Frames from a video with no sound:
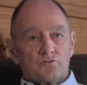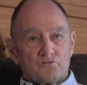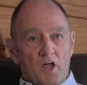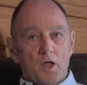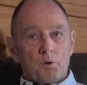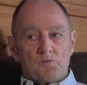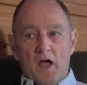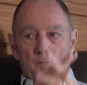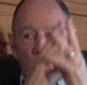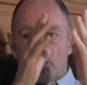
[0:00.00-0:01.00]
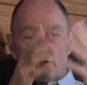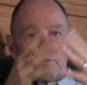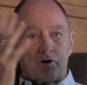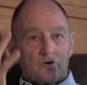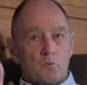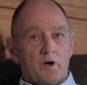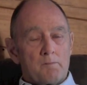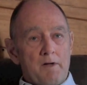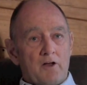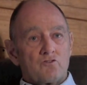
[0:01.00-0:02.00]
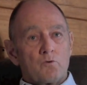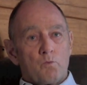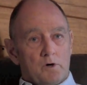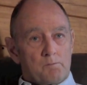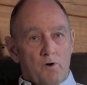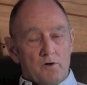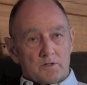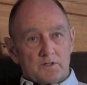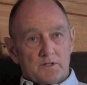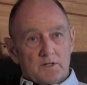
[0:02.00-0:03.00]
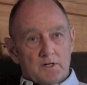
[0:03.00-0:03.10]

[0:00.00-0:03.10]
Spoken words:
stay with our body because we imagine we're a body.